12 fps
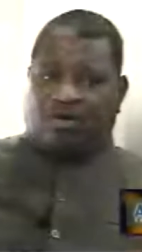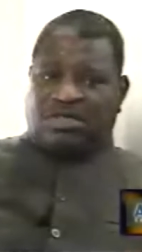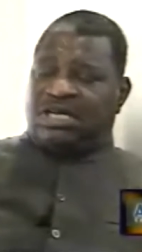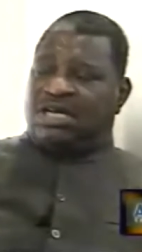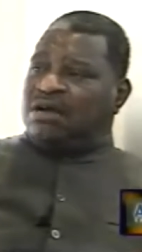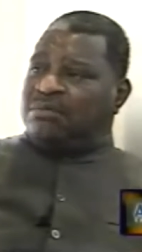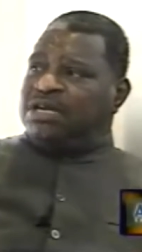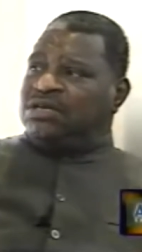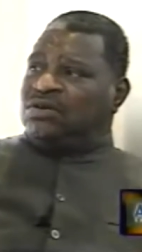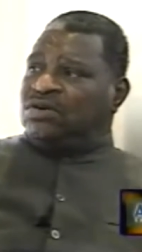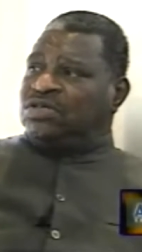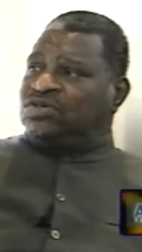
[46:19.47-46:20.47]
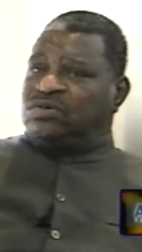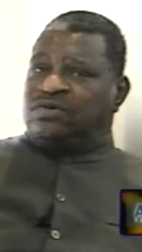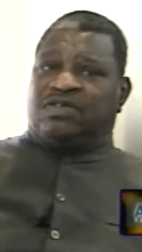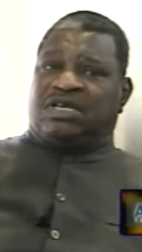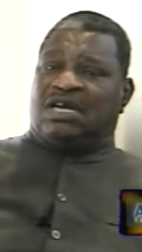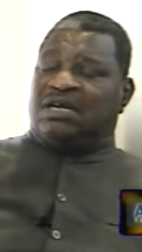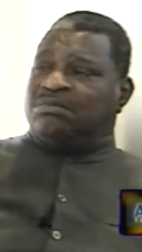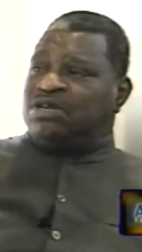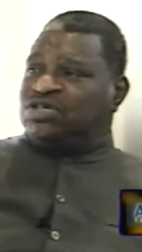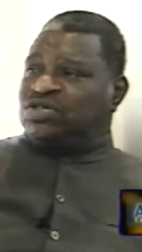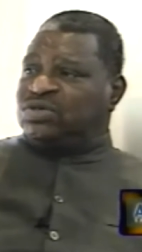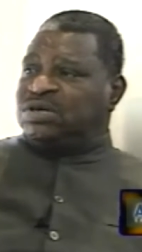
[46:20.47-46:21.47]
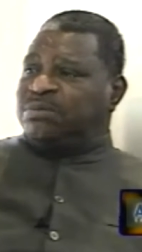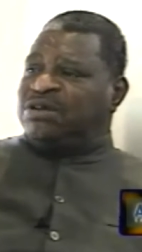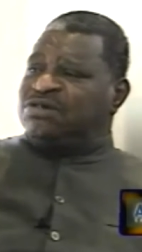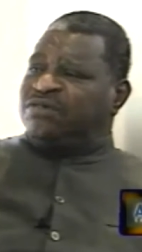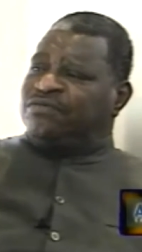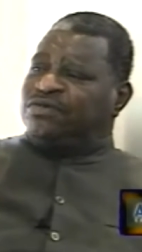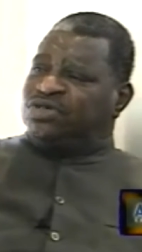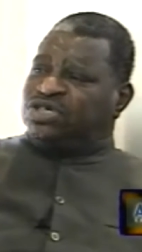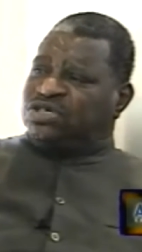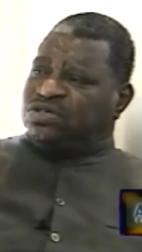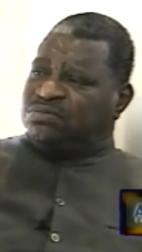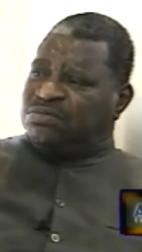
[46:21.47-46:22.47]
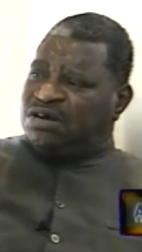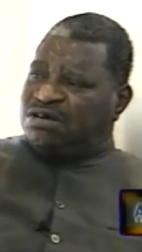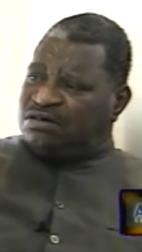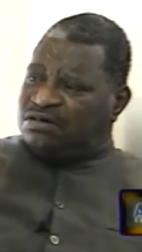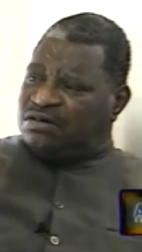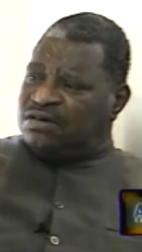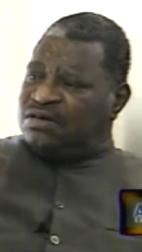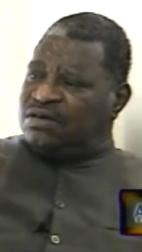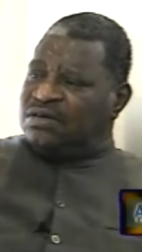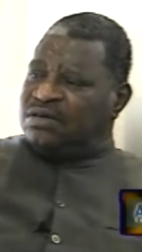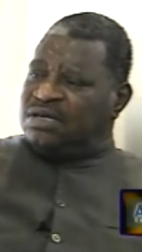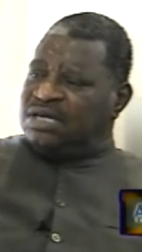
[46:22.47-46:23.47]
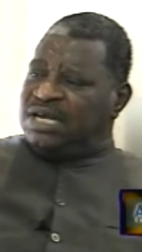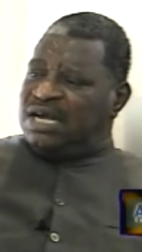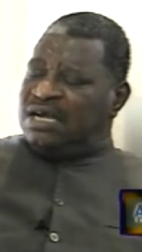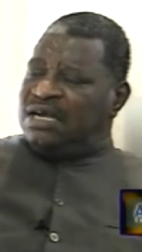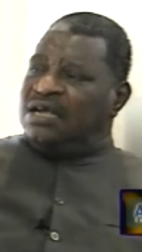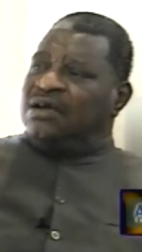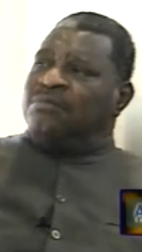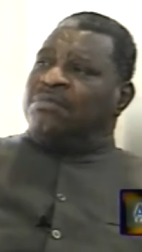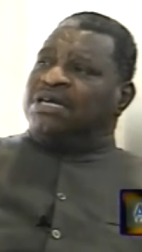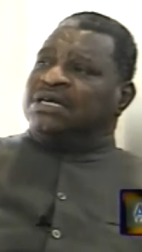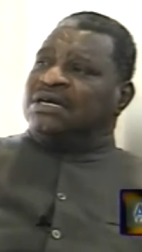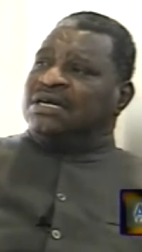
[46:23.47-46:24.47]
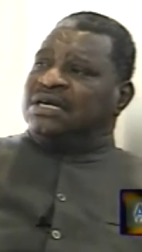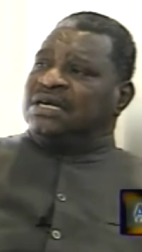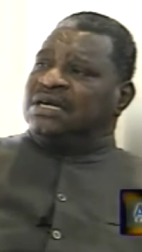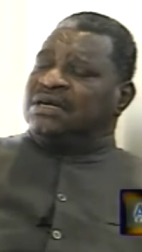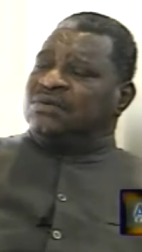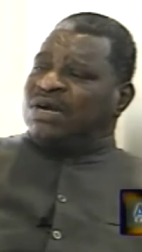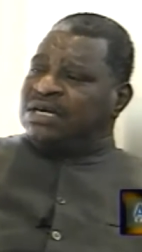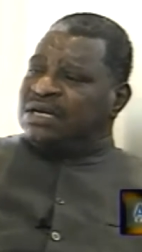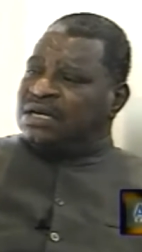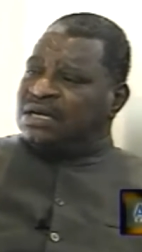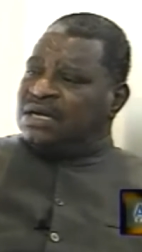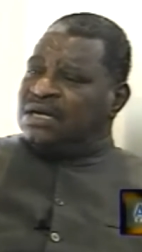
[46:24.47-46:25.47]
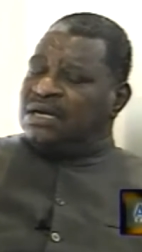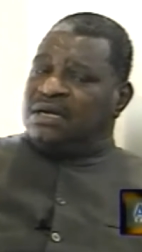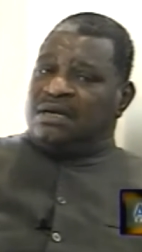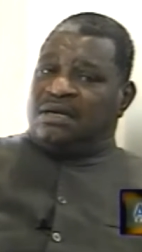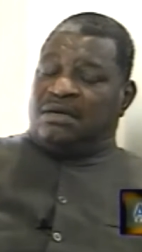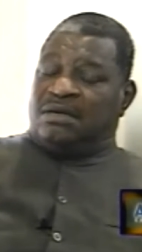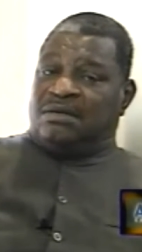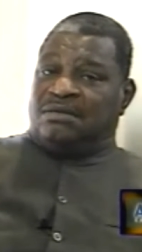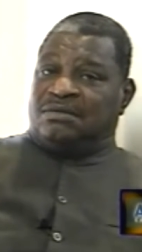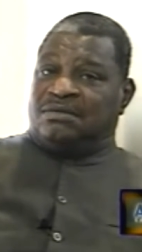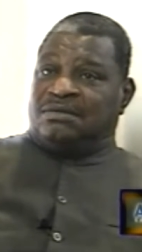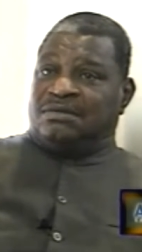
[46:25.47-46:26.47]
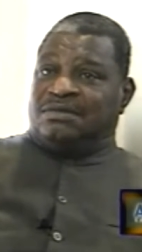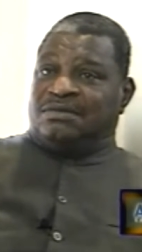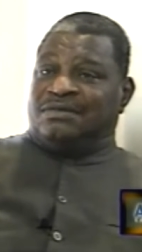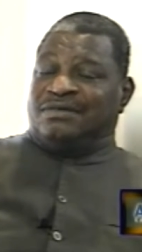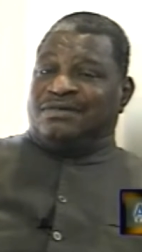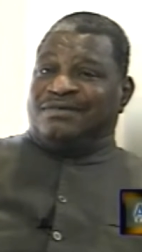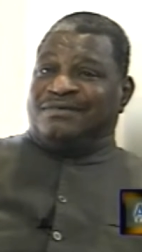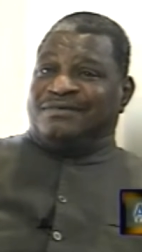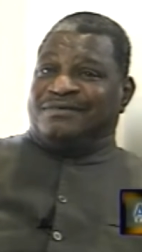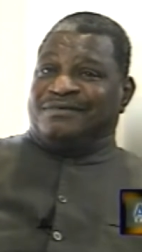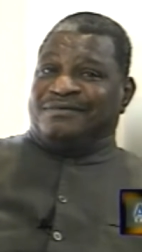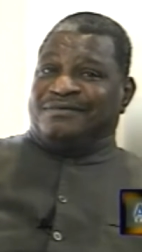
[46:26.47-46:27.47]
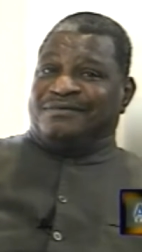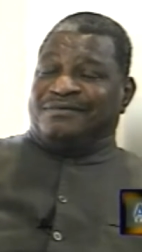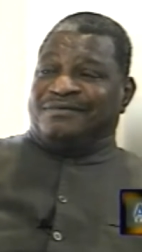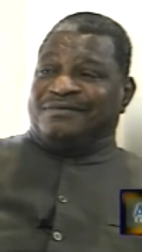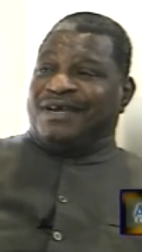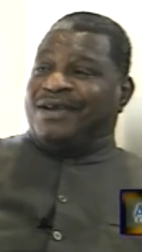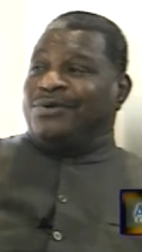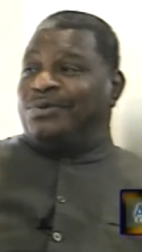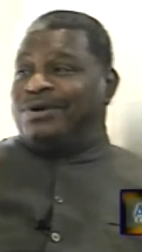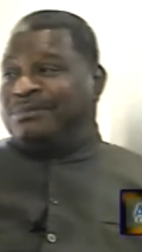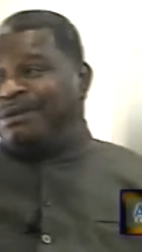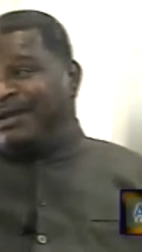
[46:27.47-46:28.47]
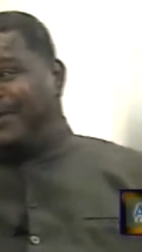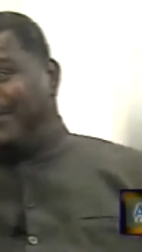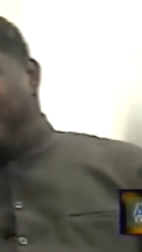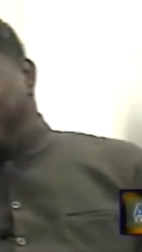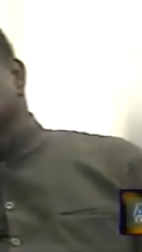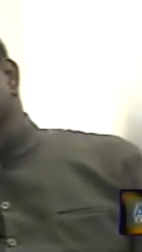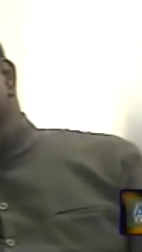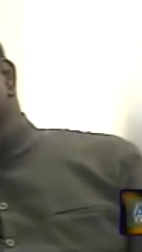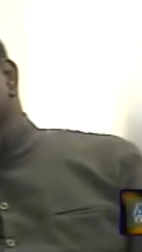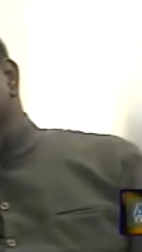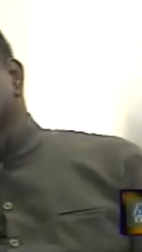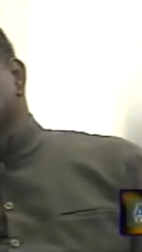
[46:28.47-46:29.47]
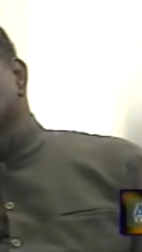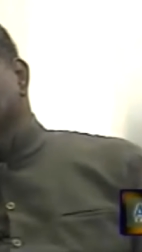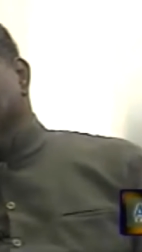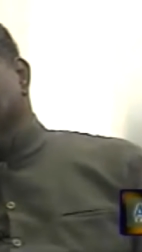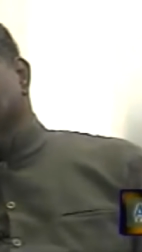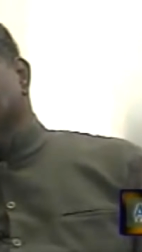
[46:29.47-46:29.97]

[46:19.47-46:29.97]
course, they're not being told the truth. They tell them the truth to be a revolution tomorrow. Mm-hmm. Yeah. Does but, we need that? What? Does we need a revolution to really stop violence? I don't want to be accused of terrorism, promoting